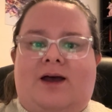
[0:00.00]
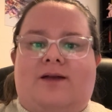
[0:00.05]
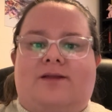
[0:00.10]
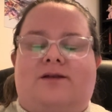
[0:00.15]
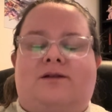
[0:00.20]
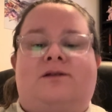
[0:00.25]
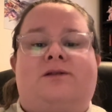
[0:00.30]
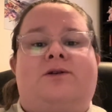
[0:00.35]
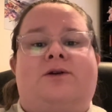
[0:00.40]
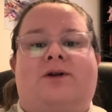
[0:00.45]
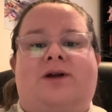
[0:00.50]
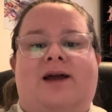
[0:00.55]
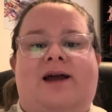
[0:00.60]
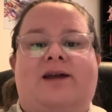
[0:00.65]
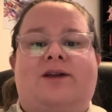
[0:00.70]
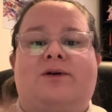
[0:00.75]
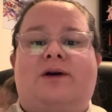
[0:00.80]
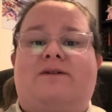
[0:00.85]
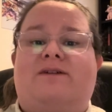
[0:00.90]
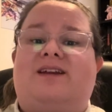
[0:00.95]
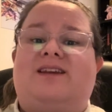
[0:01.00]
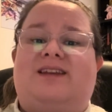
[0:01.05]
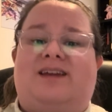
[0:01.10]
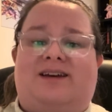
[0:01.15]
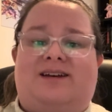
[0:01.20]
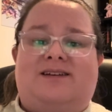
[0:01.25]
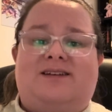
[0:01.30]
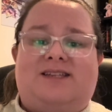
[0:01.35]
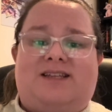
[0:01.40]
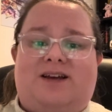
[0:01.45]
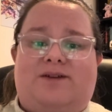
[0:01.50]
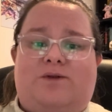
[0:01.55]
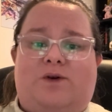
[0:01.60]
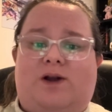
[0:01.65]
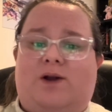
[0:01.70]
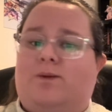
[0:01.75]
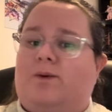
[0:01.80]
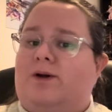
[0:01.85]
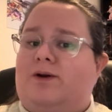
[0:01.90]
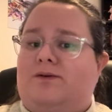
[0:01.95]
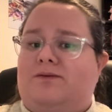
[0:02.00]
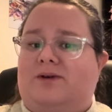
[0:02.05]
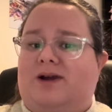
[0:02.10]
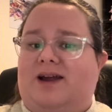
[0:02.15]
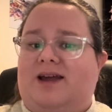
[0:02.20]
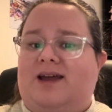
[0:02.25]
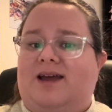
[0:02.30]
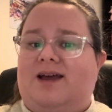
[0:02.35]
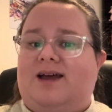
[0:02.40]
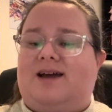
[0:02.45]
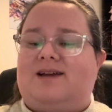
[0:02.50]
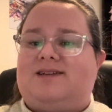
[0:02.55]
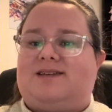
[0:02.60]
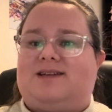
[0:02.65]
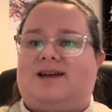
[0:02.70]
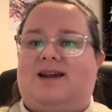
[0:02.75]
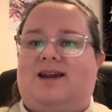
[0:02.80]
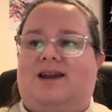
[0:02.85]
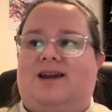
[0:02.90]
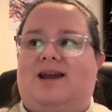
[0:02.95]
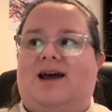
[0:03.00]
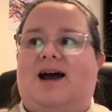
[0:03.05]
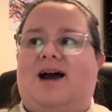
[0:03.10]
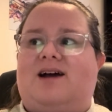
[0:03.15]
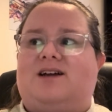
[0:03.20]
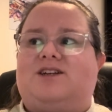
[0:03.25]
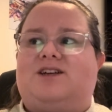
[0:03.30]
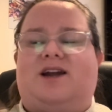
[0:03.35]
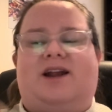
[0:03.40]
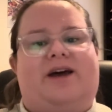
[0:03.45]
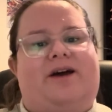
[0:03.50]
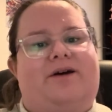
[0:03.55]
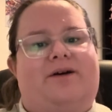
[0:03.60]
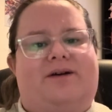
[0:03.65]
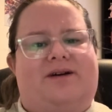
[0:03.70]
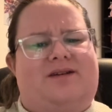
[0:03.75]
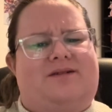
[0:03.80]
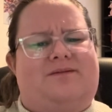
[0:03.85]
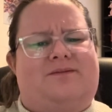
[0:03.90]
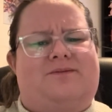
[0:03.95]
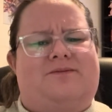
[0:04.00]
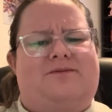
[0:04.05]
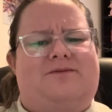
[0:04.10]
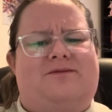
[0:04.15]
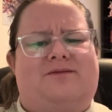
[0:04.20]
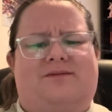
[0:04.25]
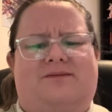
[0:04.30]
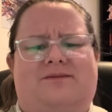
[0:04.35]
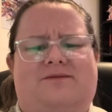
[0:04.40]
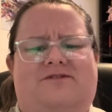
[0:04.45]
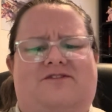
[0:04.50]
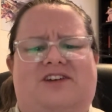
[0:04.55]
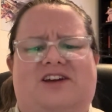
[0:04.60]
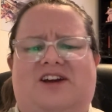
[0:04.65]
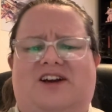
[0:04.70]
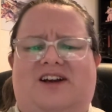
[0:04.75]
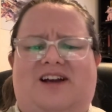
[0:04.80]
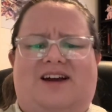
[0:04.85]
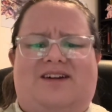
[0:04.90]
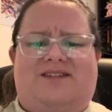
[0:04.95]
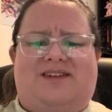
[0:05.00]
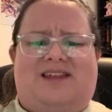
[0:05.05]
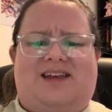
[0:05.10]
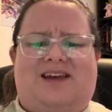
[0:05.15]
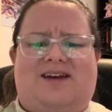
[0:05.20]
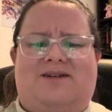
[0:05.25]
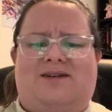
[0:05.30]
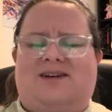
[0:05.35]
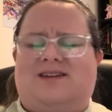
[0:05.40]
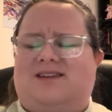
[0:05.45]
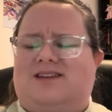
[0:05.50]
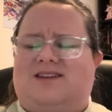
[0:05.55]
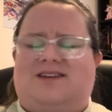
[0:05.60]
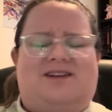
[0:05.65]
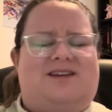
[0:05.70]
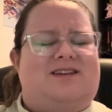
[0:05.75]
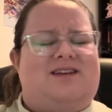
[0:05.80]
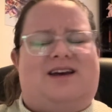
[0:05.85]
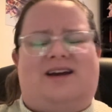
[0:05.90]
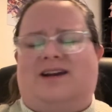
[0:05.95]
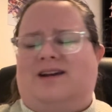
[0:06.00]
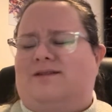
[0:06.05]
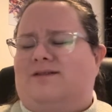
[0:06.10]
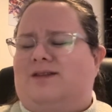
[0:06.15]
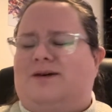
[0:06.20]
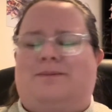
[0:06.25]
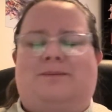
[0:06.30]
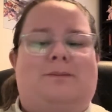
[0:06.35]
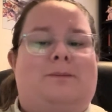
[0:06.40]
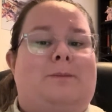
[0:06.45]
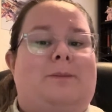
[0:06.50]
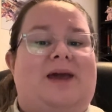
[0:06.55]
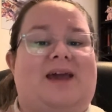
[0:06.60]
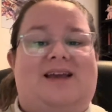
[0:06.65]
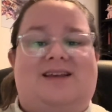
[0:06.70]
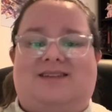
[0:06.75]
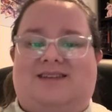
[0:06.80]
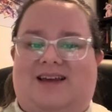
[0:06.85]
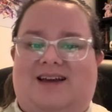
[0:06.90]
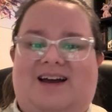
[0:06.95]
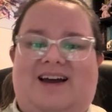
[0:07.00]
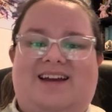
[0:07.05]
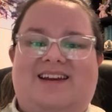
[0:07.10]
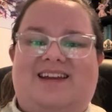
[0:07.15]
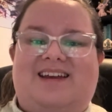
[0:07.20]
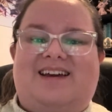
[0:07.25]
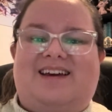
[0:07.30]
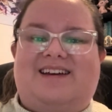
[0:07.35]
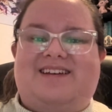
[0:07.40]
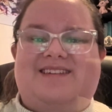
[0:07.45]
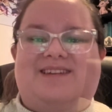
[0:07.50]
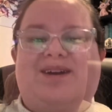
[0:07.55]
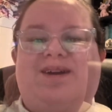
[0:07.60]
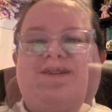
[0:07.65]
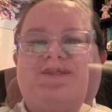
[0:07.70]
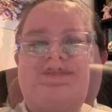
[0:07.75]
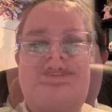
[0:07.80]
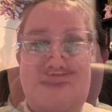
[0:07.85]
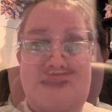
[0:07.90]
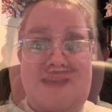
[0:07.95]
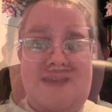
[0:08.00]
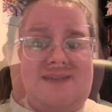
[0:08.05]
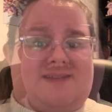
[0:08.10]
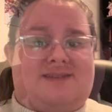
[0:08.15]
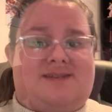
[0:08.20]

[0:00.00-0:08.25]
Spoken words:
the story. I do have ideas of what I want to write. I just kind of need to hash it out and figure everything out, because it's just kind of the basic idea so far.